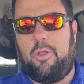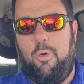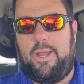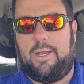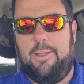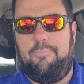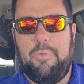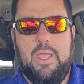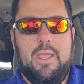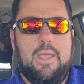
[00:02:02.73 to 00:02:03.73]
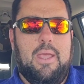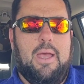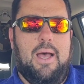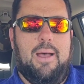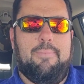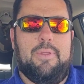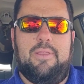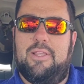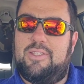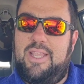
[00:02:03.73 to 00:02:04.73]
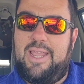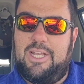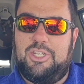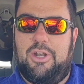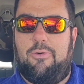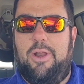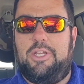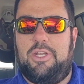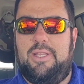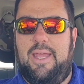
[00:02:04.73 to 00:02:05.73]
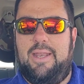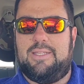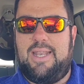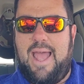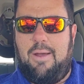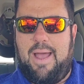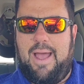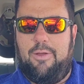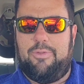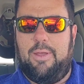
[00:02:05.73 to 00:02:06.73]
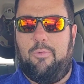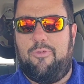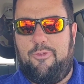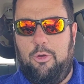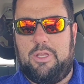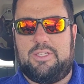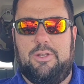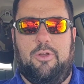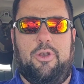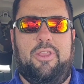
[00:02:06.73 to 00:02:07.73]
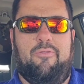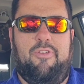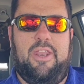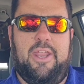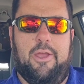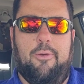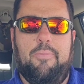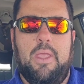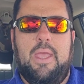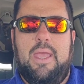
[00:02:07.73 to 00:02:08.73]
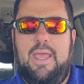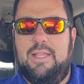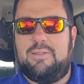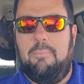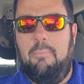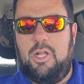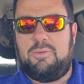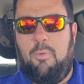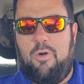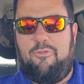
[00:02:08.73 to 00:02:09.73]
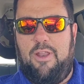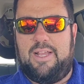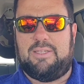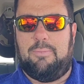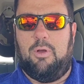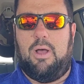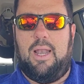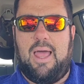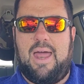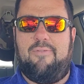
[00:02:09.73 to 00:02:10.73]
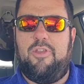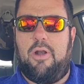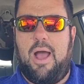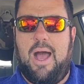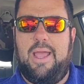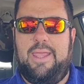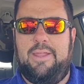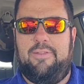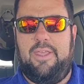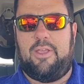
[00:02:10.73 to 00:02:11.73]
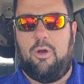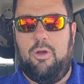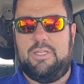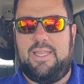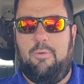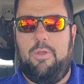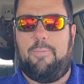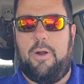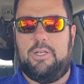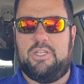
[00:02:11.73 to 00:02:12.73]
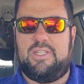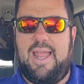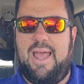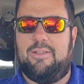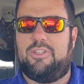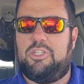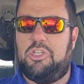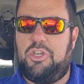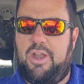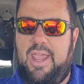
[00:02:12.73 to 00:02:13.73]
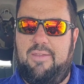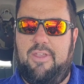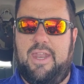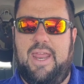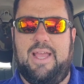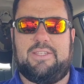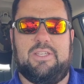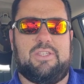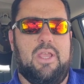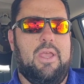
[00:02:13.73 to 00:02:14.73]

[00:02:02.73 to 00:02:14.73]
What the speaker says: quickly. The second generation that is now out that we're focusing on in the video is much more flexible. A lot of your high-end decoys that we purchase now, such as your Avian X's,